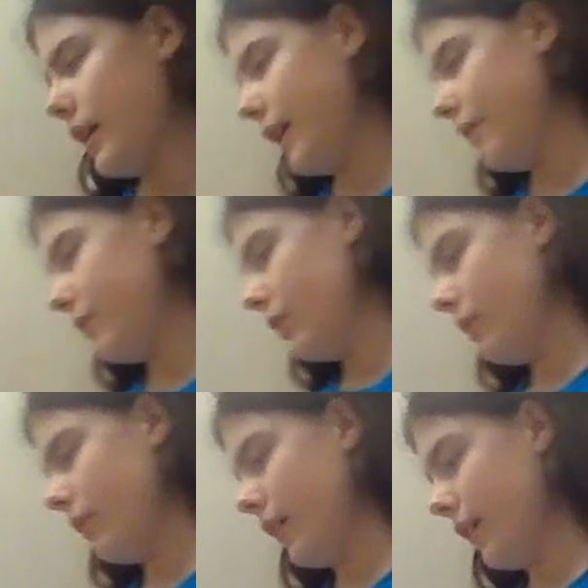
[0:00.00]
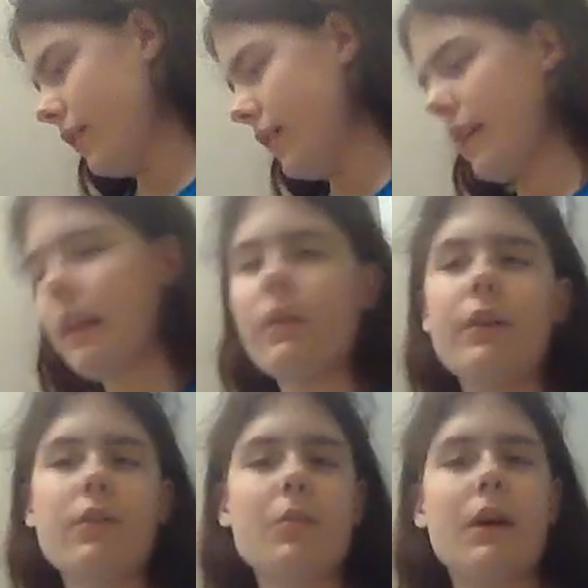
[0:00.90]
and I have 2 of these. And the
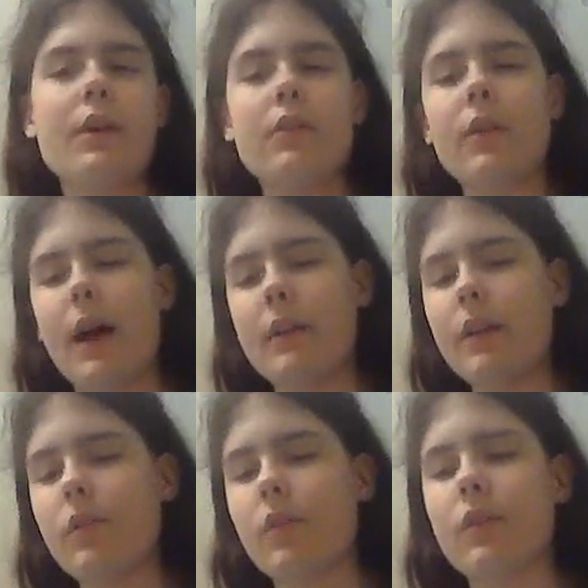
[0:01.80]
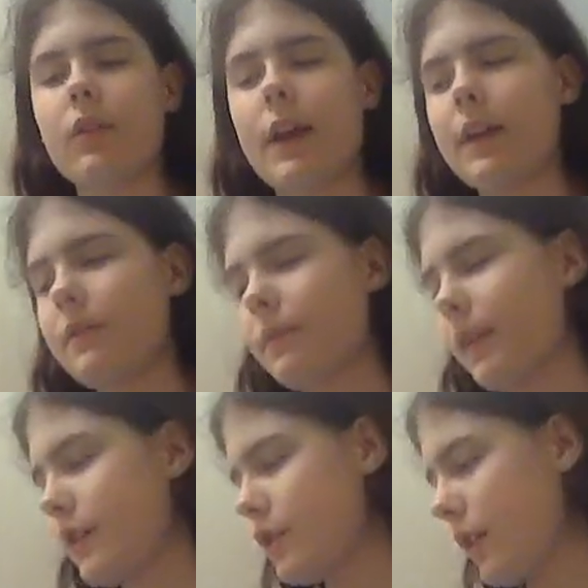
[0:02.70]
reason why I still have these is because I didn't
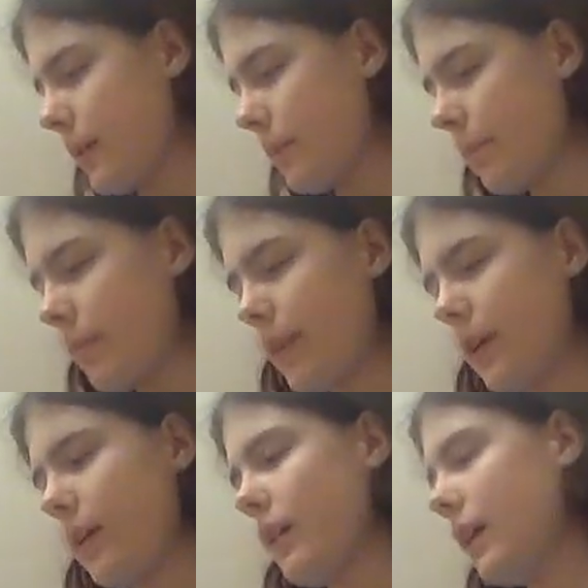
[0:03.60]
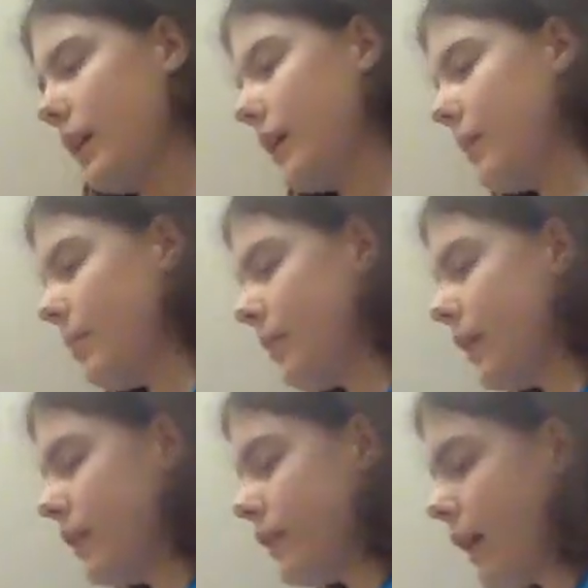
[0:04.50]
finish them
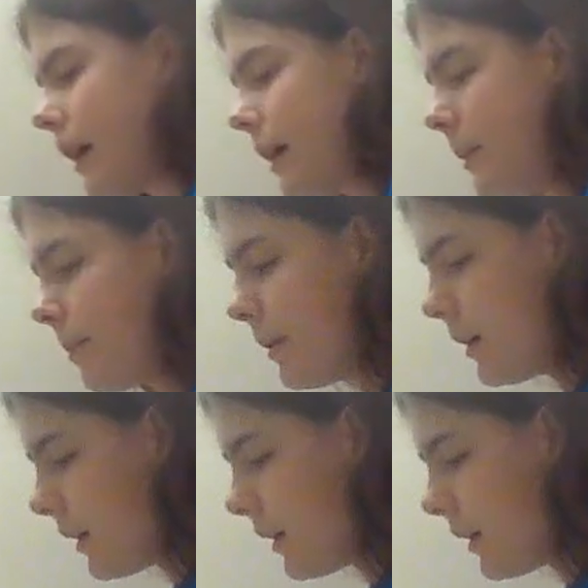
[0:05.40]
in time